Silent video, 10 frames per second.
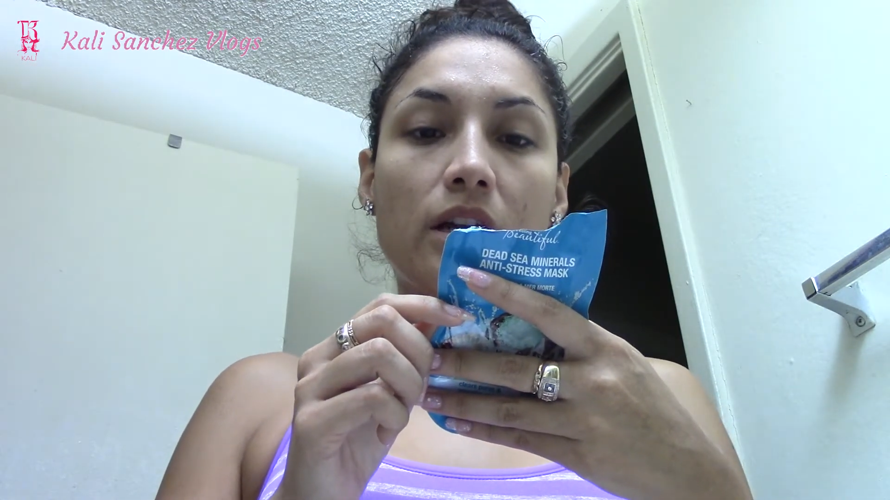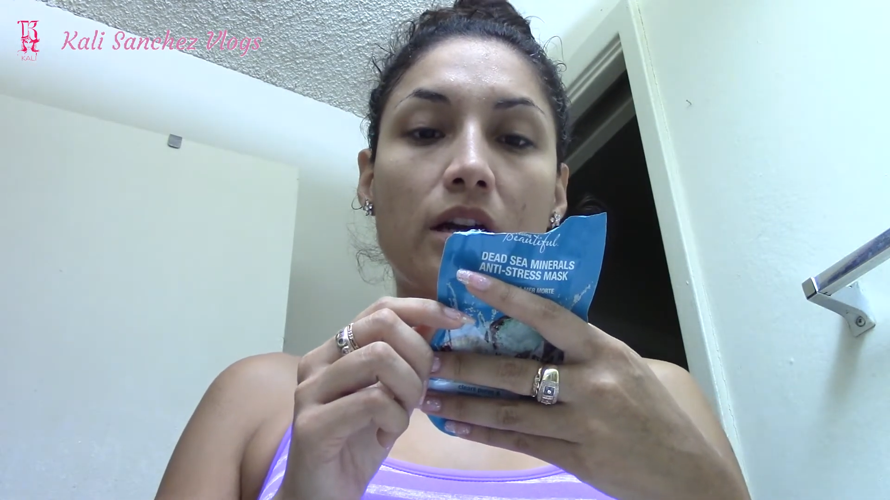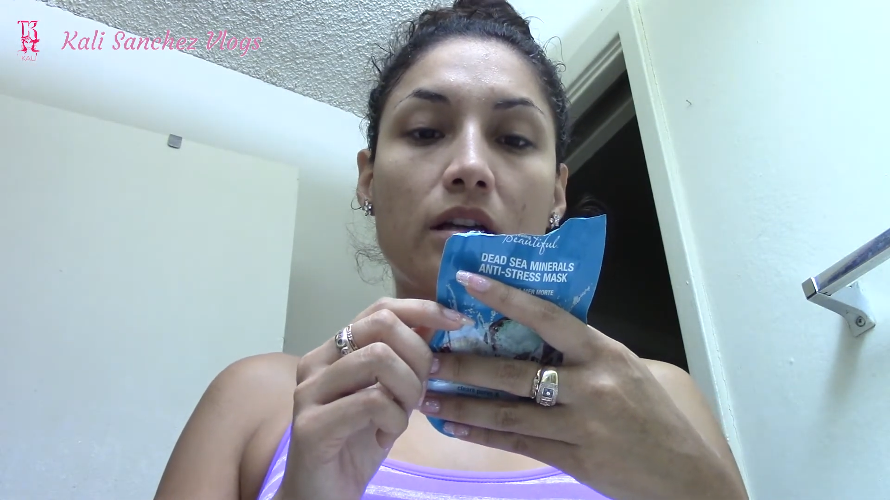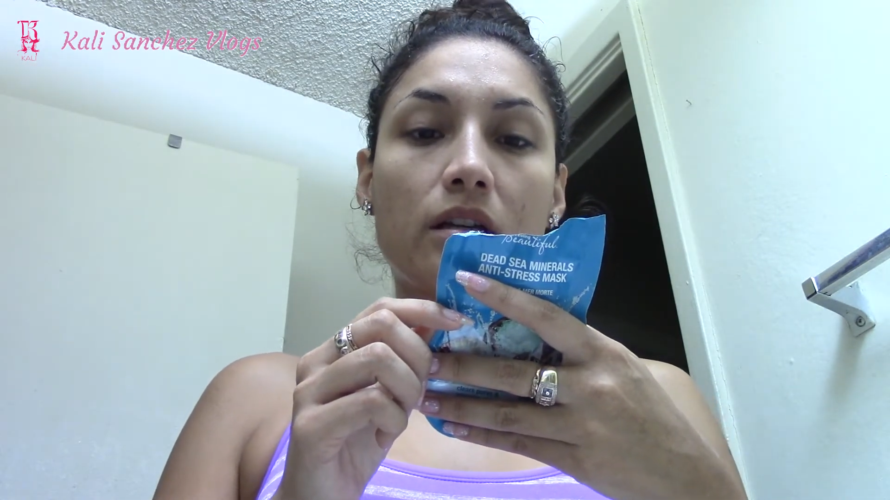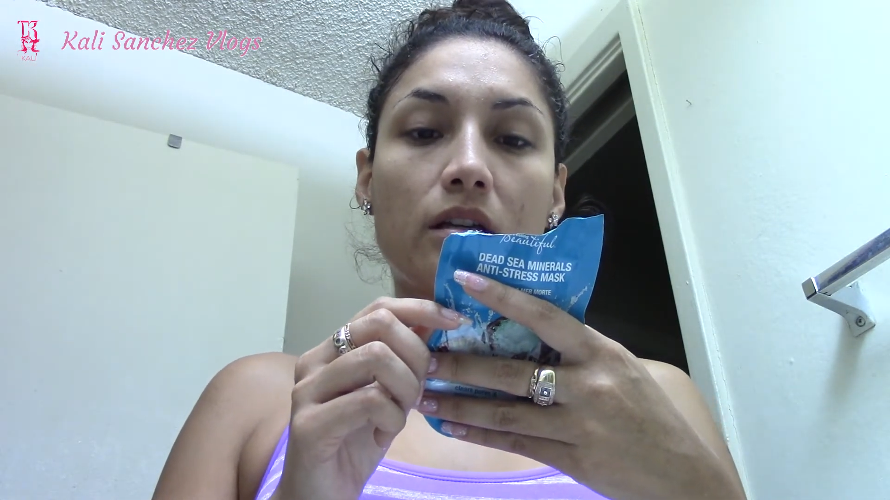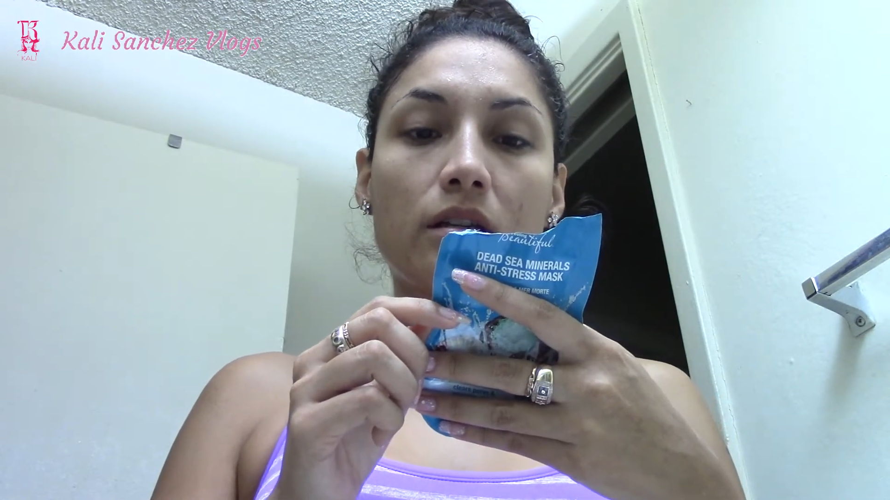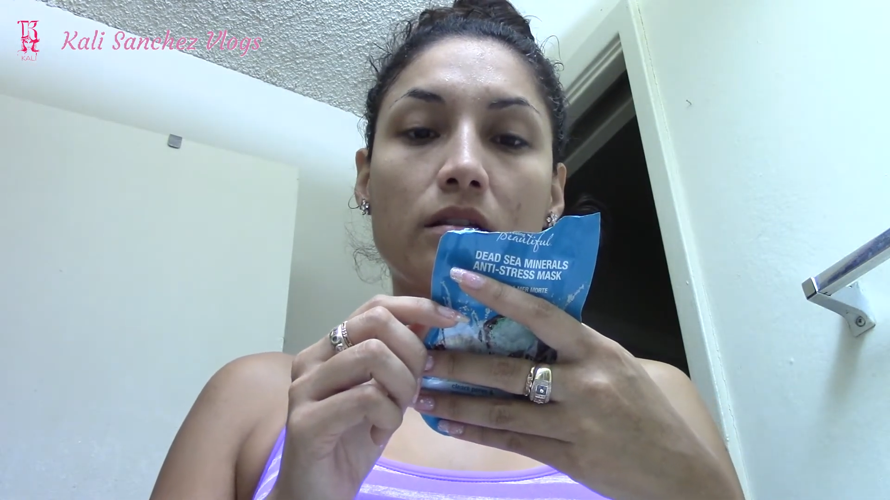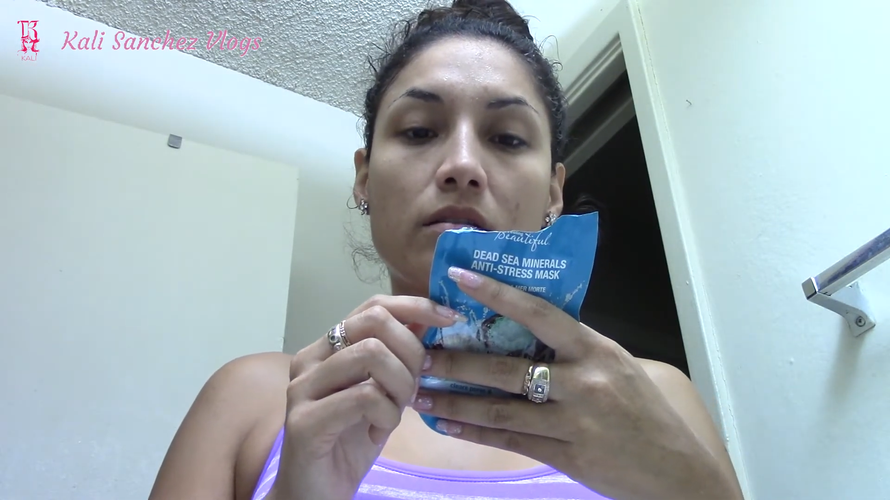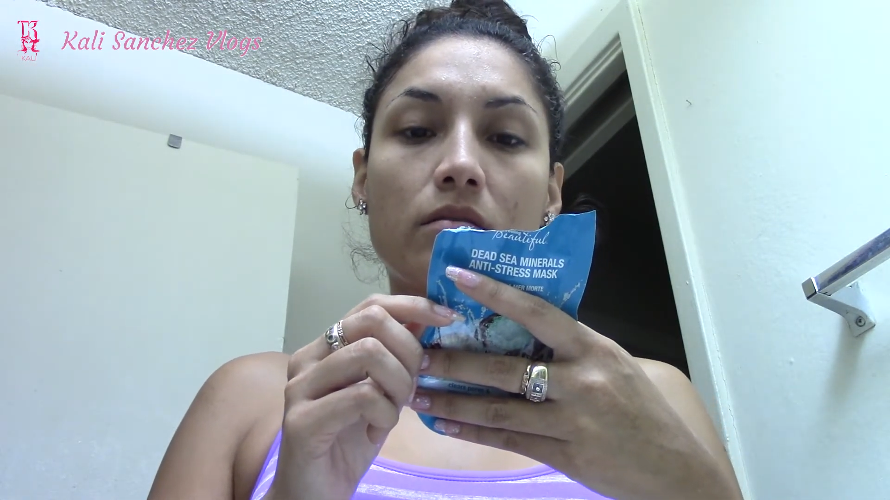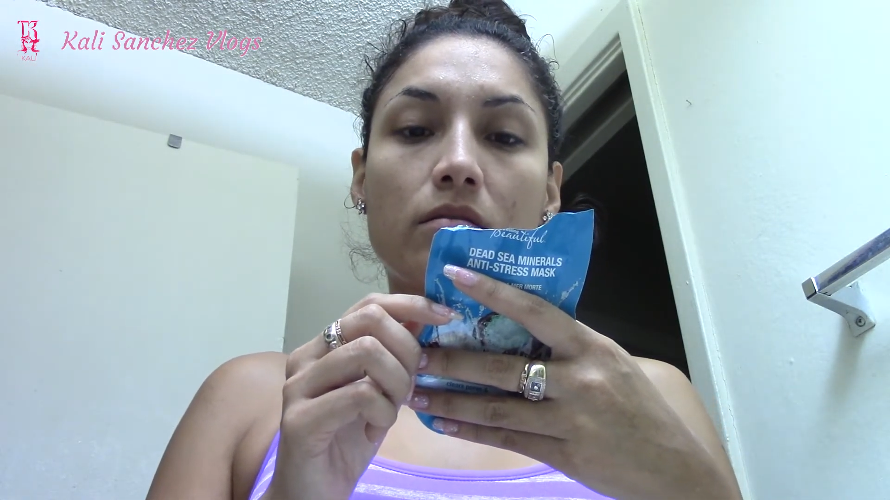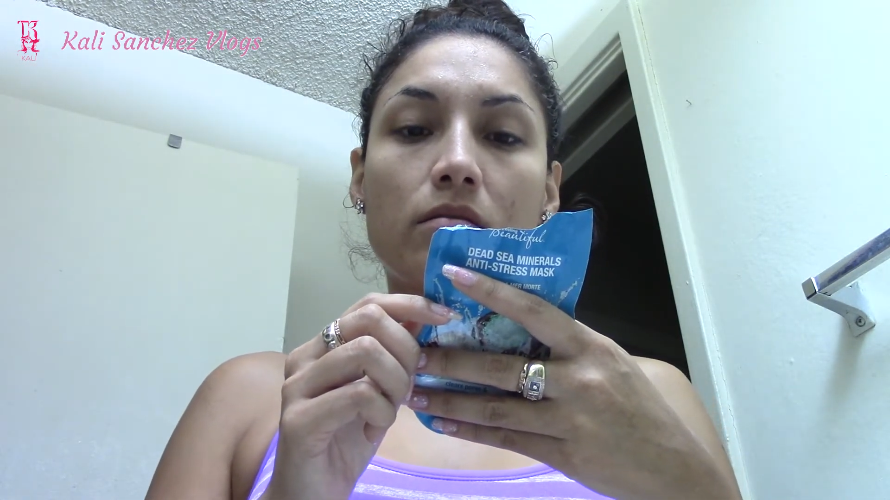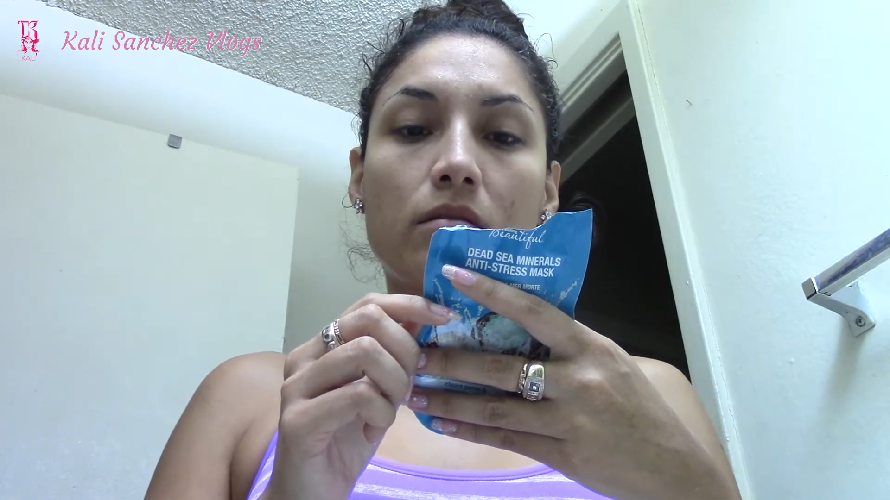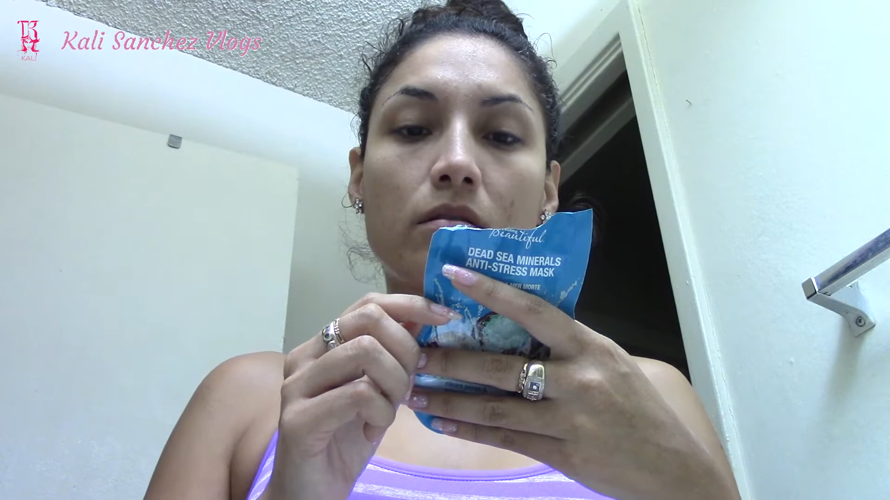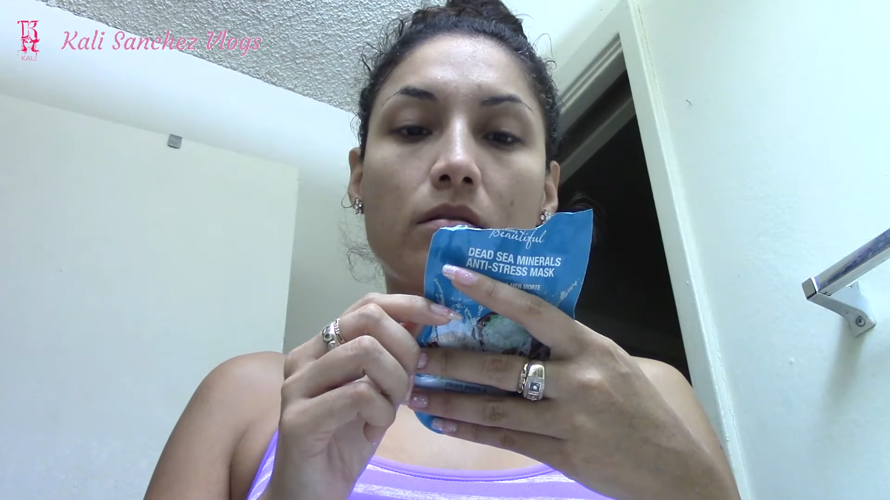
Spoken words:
has